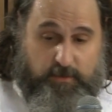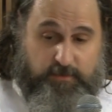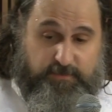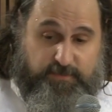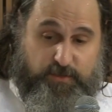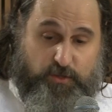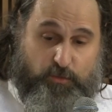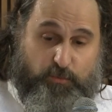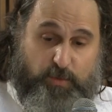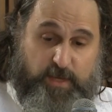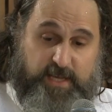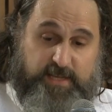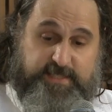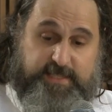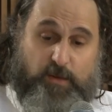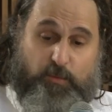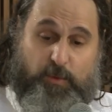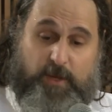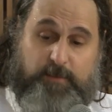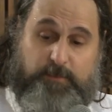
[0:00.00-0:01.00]
few
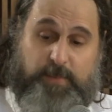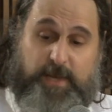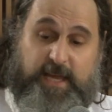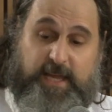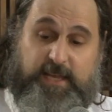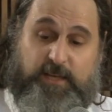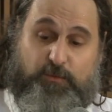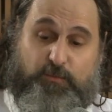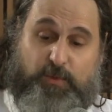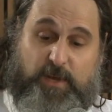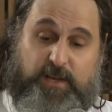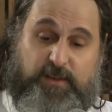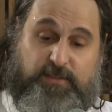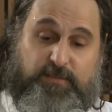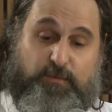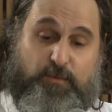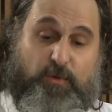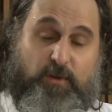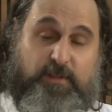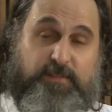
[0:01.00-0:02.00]
weeks, I went back and read
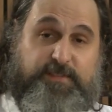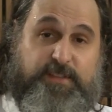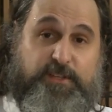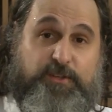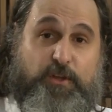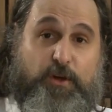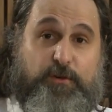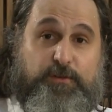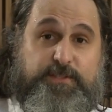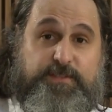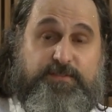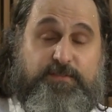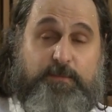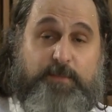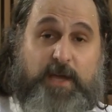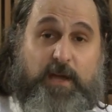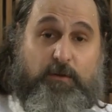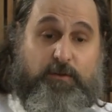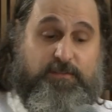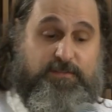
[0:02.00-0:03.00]
through all of the notes
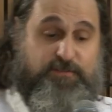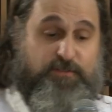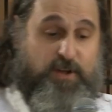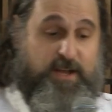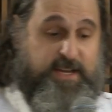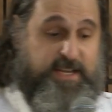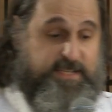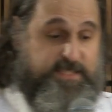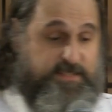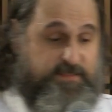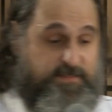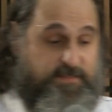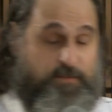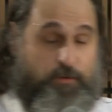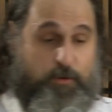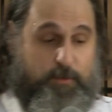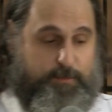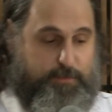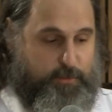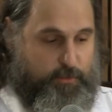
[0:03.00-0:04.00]
from our Fridays at
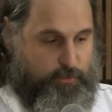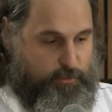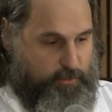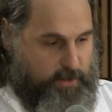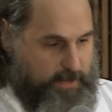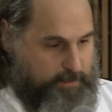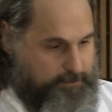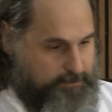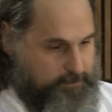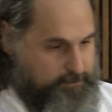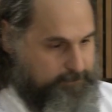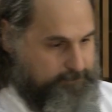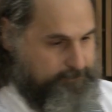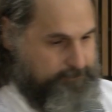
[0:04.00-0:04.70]
4 program.